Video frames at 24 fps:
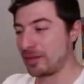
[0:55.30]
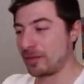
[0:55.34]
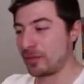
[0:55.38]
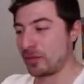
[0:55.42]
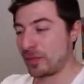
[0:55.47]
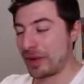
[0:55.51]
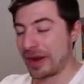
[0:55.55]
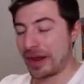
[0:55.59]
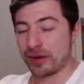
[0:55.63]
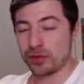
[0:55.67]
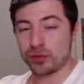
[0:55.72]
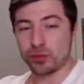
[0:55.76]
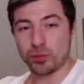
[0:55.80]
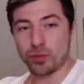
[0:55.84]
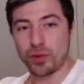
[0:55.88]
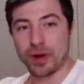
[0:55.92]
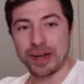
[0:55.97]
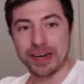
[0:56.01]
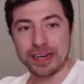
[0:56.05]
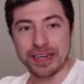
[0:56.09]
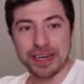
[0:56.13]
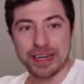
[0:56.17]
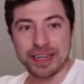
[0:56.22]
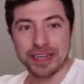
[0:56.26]
round
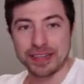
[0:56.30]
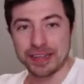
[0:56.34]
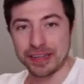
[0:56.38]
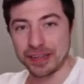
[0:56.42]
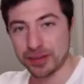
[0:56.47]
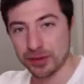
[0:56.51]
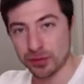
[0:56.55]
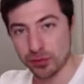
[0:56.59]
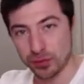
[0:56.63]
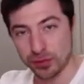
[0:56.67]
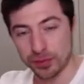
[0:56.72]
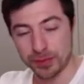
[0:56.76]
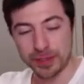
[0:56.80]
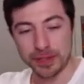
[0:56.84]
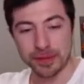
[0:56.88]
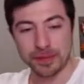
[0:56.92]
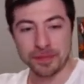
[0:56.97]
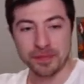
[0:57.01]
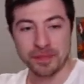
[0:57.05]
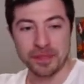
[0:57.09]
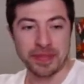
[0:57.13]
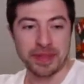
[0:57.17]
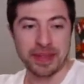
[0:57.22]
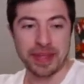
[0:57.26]
1 in this tournament,
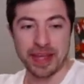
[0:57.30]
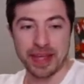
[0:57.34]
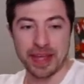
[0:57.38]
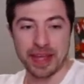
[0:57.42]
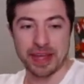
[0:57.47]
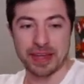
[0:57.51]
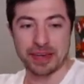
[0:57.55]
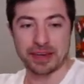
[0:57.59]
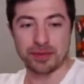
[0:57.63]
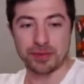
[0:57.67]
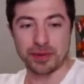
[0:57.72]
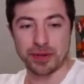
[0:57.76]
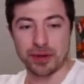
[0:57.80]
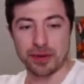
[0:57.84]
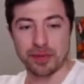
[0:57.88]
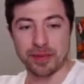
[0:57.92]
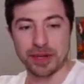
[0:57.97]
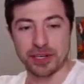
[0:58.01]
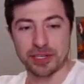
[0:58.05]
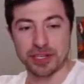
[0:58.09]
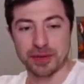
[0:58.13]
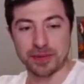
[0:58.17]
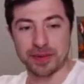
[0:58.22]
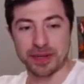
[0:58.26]
and we got
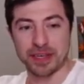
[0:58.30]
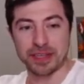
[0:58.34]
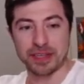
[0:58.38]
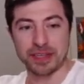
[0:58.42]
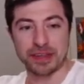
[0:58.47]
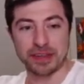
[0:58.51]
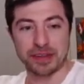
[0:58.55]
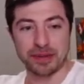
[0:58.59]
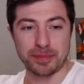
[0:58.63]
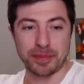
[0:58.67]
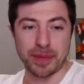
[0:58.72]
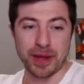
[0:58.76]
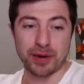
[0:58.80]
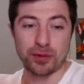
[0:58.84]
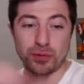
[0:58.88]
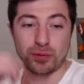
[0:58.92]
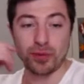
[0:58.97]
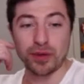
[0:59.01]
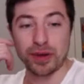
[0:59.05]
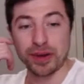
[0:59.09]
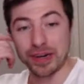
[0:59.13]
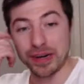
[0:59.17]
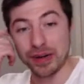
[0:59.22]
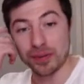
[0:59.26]
matched up here. This is
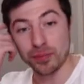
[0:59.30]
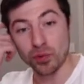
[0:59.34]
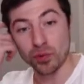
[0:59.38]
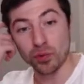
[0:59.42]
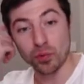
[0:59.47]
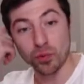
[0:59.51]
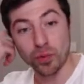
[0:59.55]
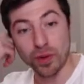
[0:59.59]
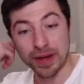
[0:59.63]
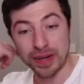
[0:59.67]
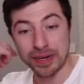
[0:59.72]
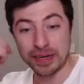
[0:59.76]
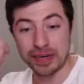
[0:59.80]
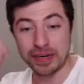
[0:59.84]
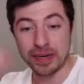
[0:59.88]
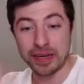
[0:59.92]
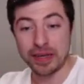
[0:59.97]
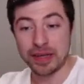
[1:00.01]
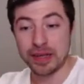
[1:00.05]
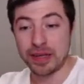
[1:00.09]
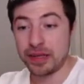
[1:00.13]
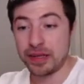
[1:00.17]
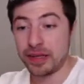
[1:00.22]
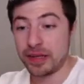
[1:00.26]
battle number 1.
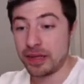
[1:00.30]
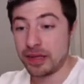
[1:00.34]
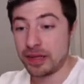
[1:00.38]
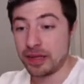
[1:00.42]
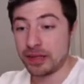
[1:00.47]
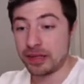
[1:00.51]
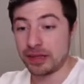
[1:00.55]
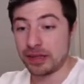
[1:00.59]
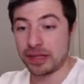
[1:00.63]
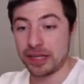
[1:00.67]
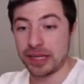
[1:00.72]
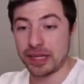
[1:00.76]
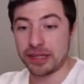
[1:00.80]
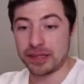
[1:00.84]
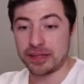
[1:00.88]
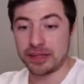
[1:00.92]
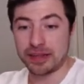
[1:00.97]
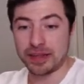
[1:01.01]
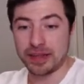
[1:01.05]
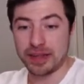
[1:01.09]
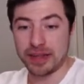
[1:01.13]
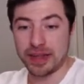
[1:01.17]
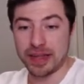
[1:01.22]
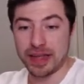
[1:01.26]
Let's
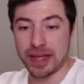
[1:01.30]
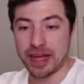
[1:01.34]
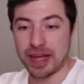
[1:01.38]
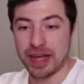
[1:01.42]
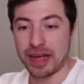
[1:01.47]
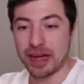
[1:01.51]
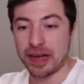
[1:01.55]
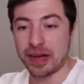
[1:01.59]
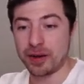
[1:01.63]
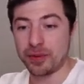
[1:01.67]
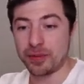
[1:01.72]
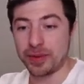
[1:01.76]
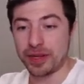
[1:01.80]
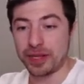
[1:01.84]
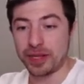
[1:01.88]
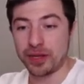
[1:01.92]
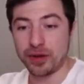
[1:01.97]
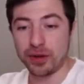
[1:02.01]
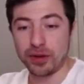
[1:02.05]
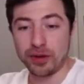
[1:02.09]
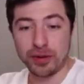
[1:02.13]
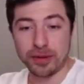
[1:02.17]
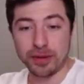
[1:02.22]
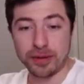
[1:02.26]
see how we
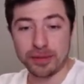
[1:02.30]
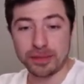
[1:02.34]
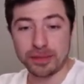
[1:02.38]
go.